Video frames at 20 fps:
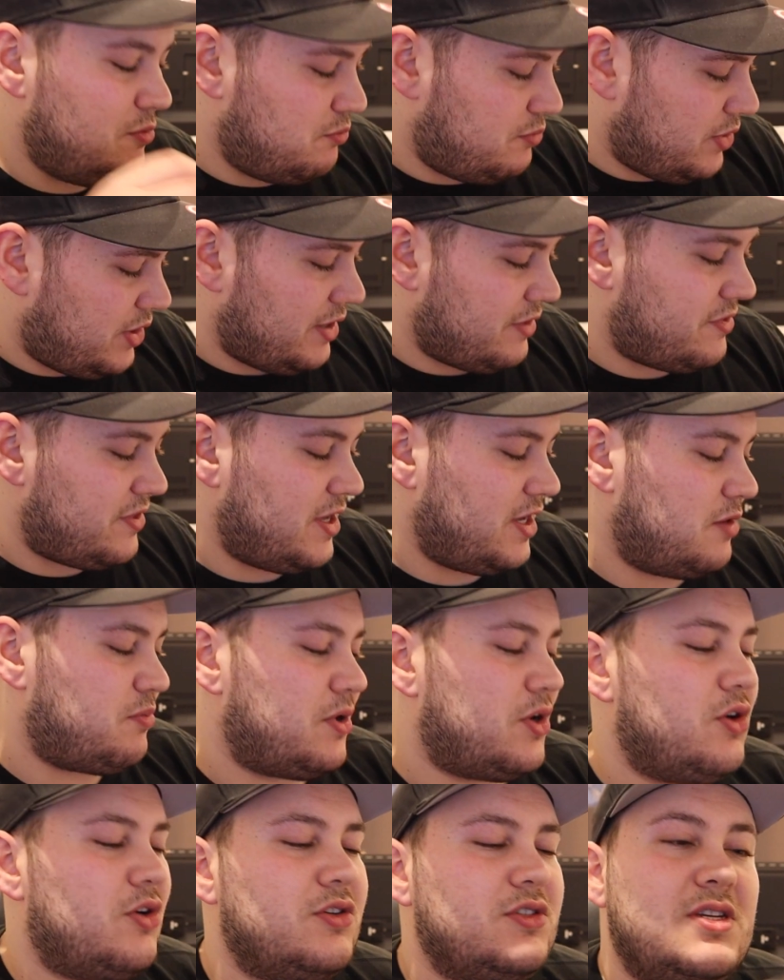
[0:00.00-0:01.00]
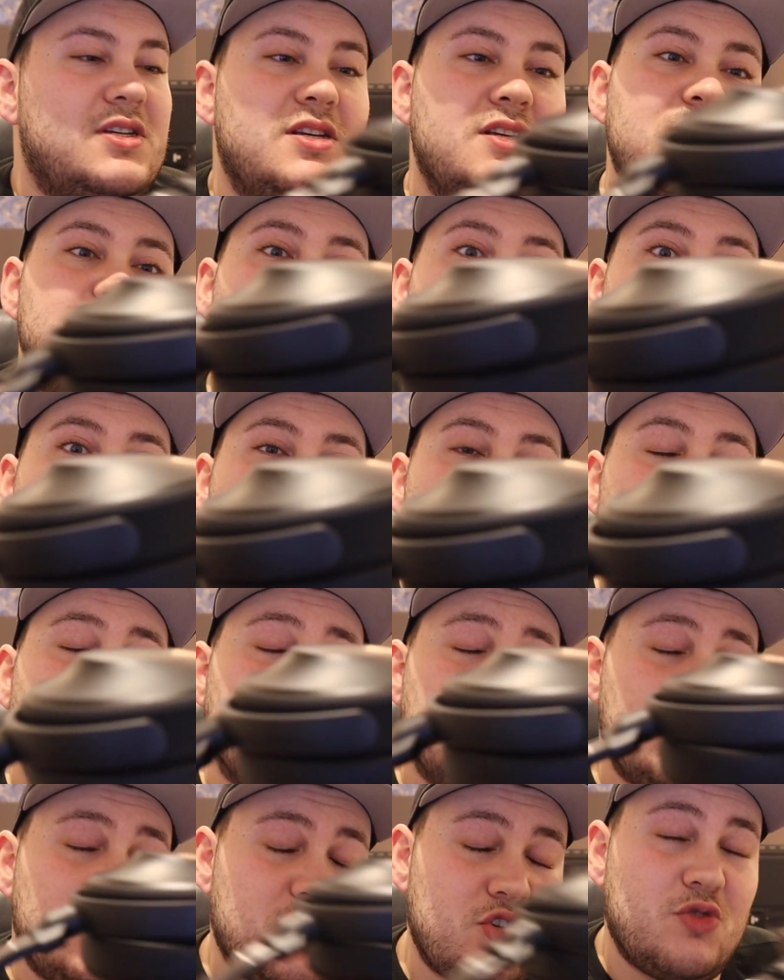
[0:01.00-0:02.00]
But I think because this is more of a
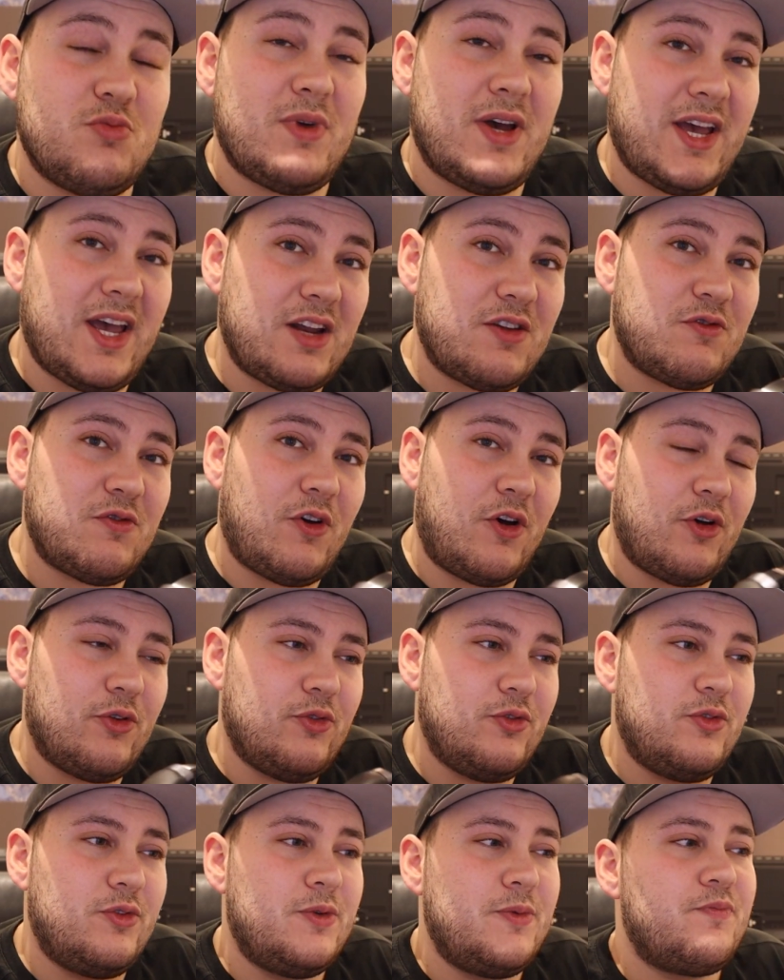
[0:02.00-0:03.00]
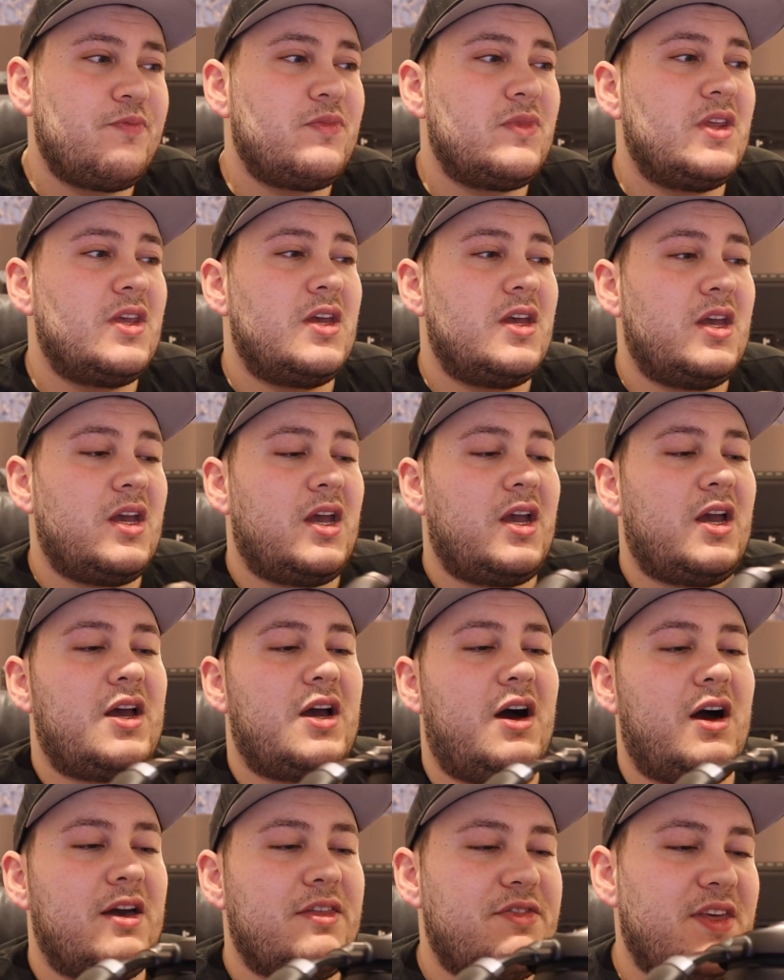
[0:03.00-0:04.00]
consumer headphone,
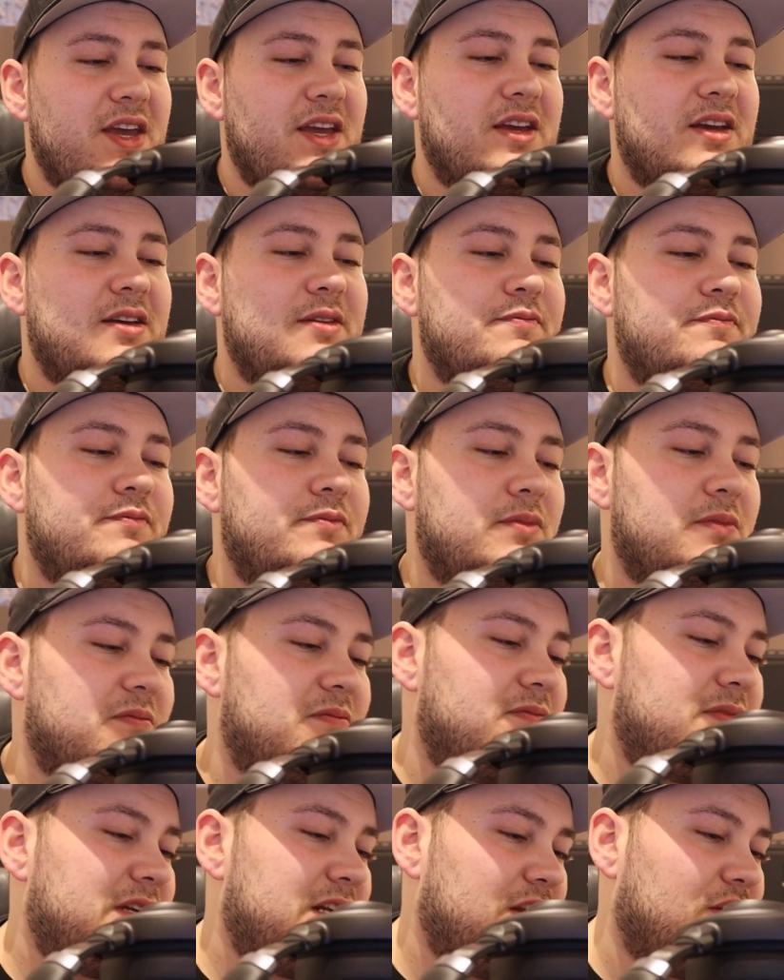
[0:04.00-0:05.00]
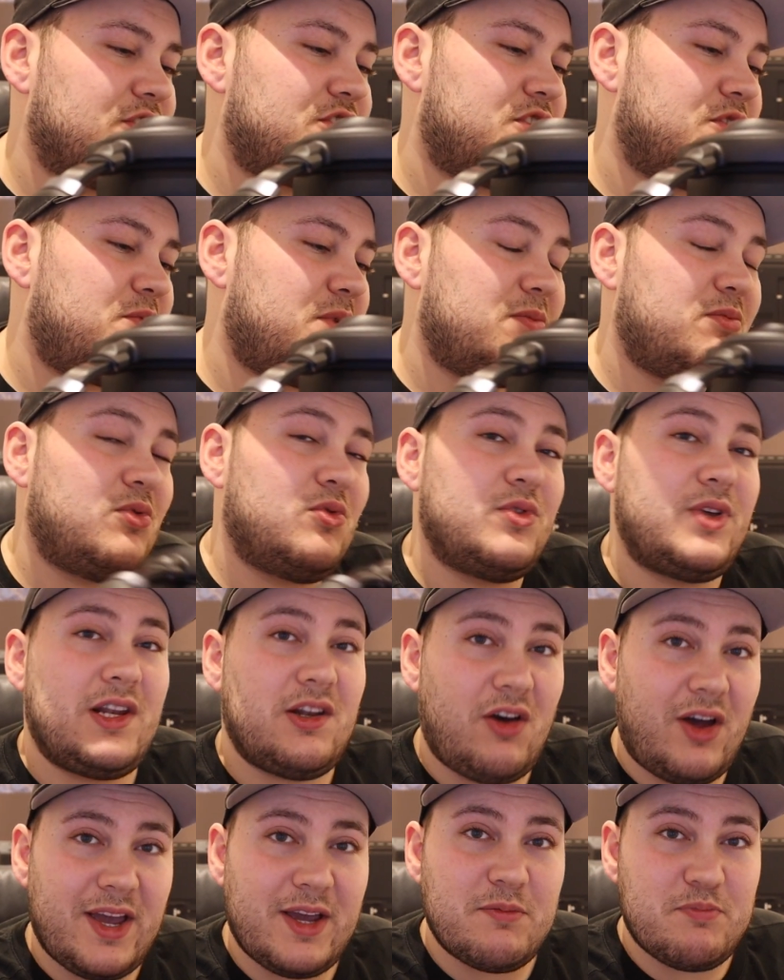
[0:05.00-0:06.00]
I think lots of people, they
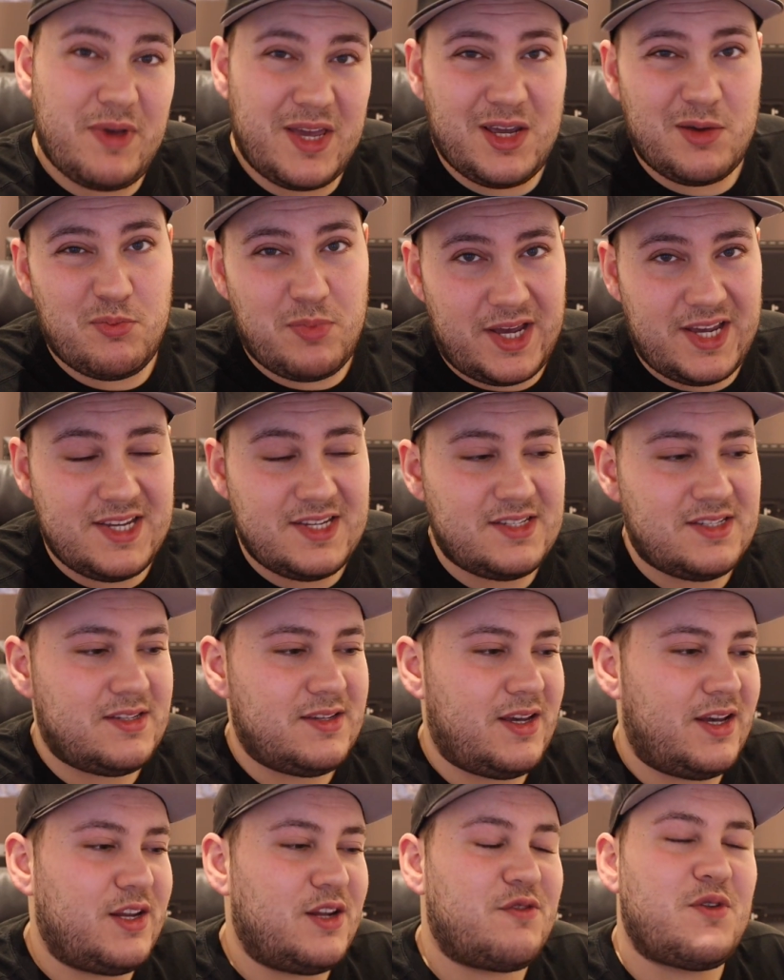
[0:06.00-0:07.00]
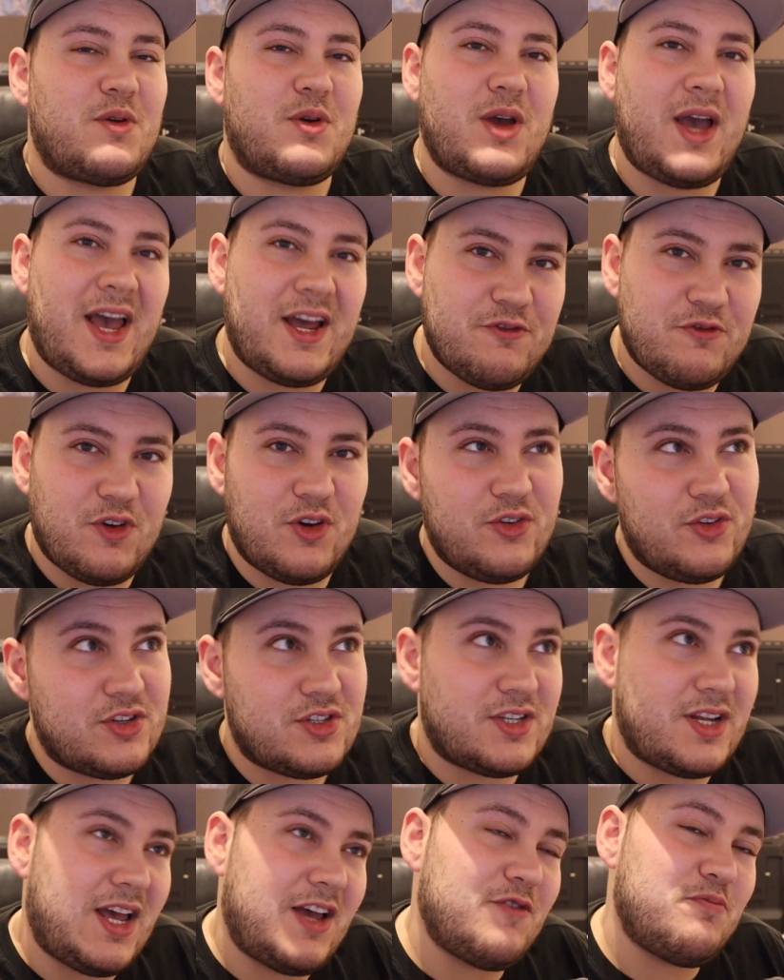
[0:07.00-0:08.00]
like big bass. And if a headphone
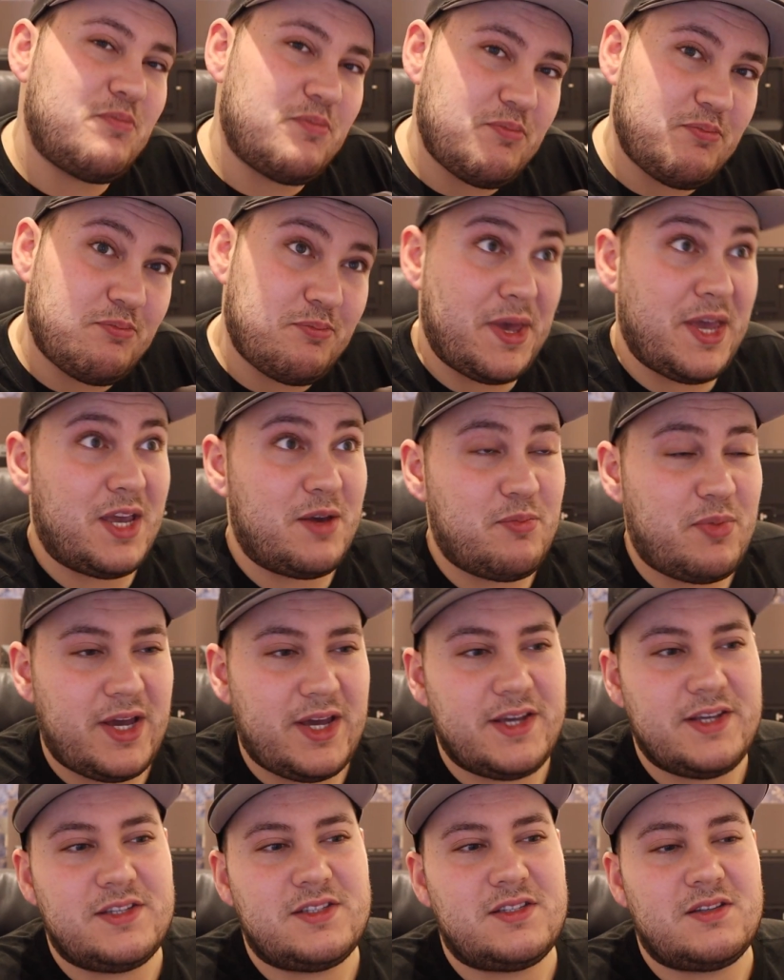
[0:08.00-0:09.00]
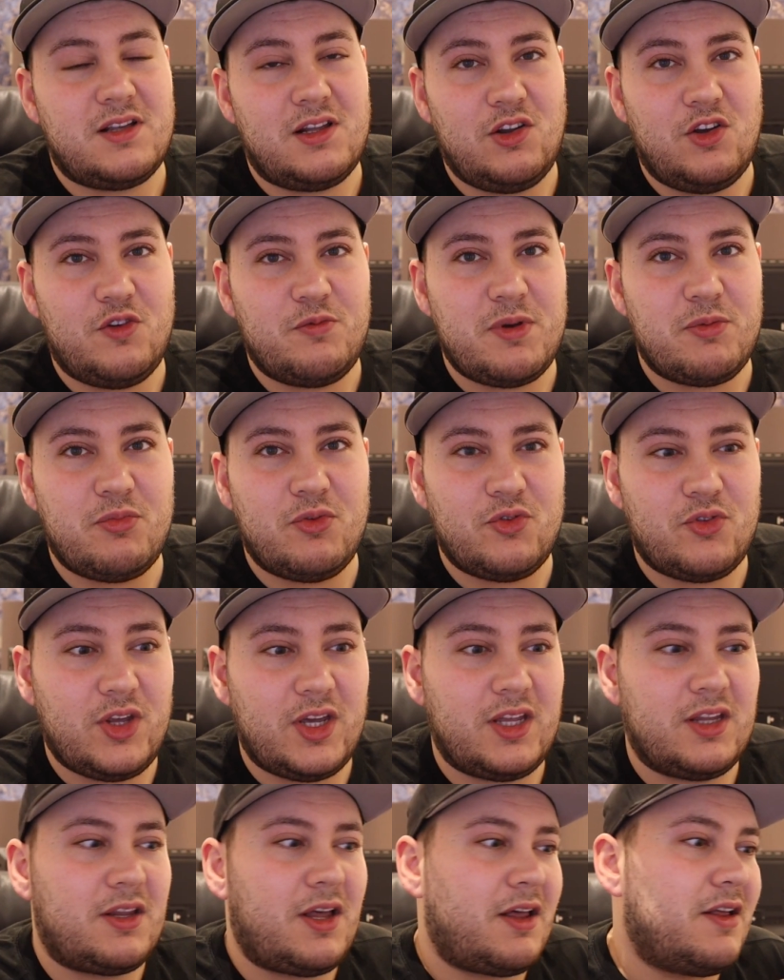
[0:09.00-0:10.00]
doesn't have big bass, a lot of people
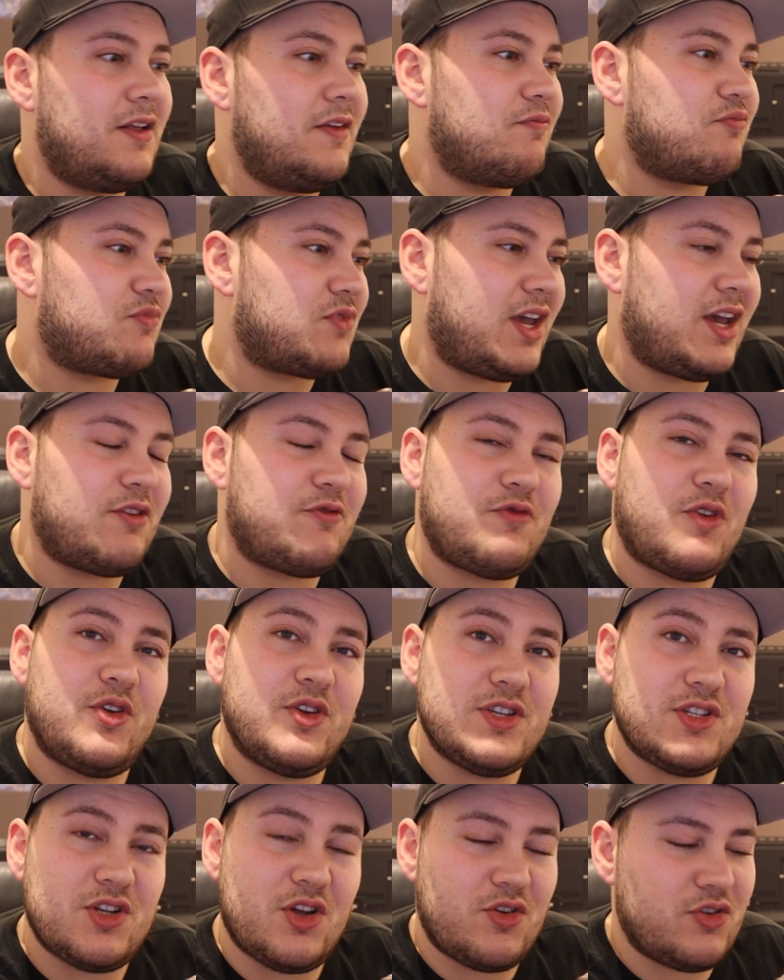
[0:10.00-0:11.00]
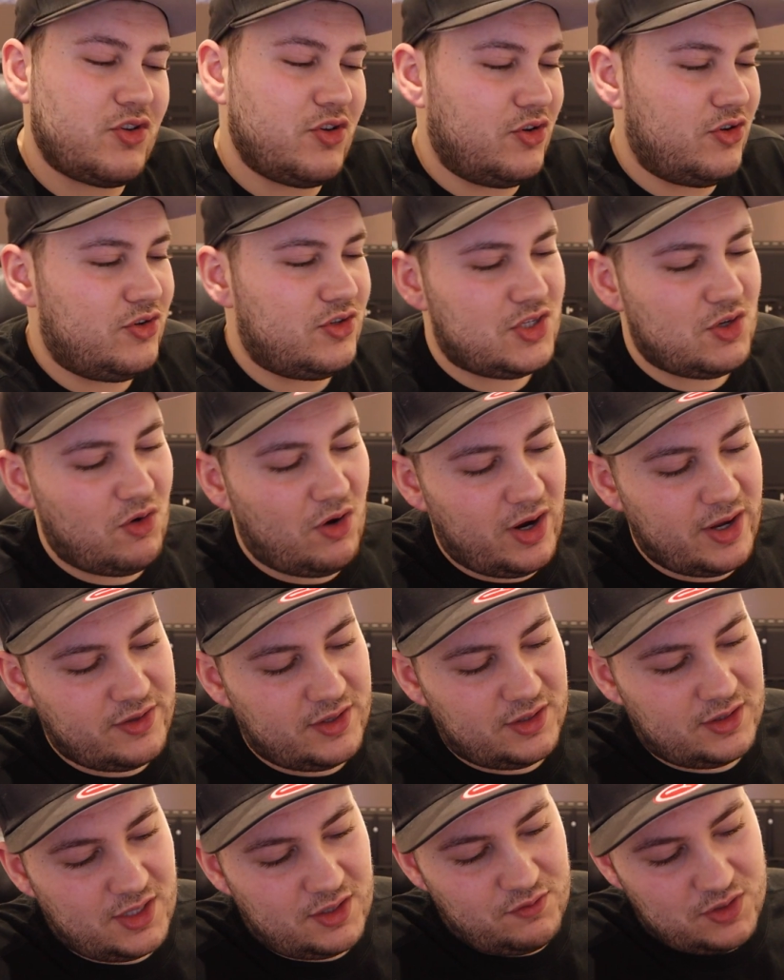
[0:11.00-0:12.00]
think that the headphone is no good. So I
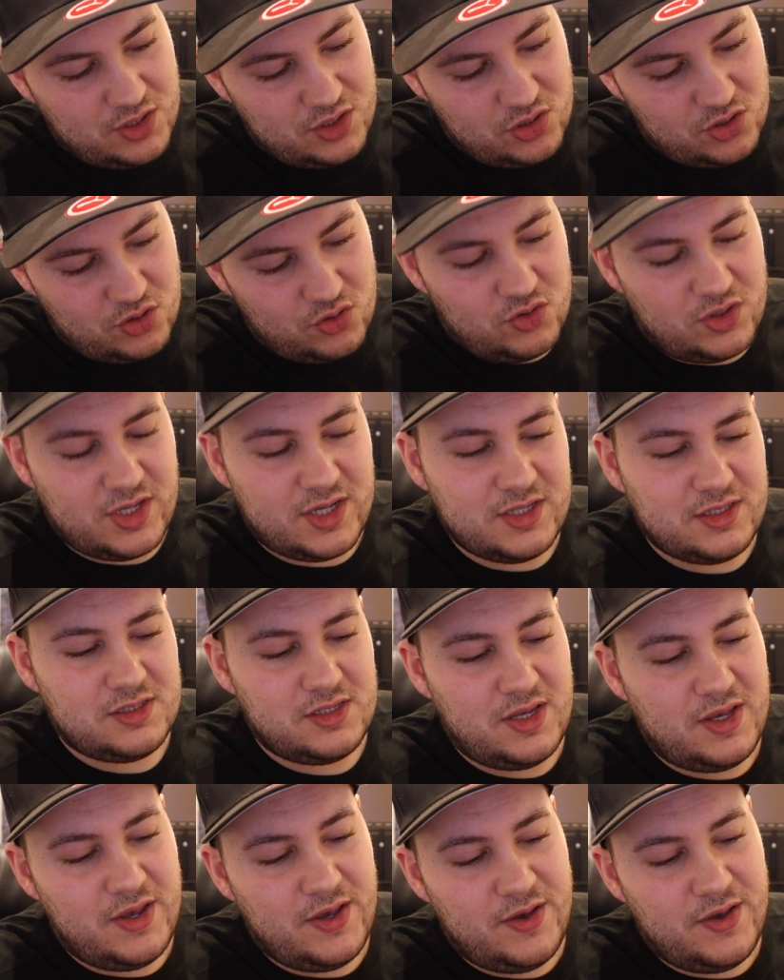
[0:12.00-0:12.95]
think they've EQ'd this.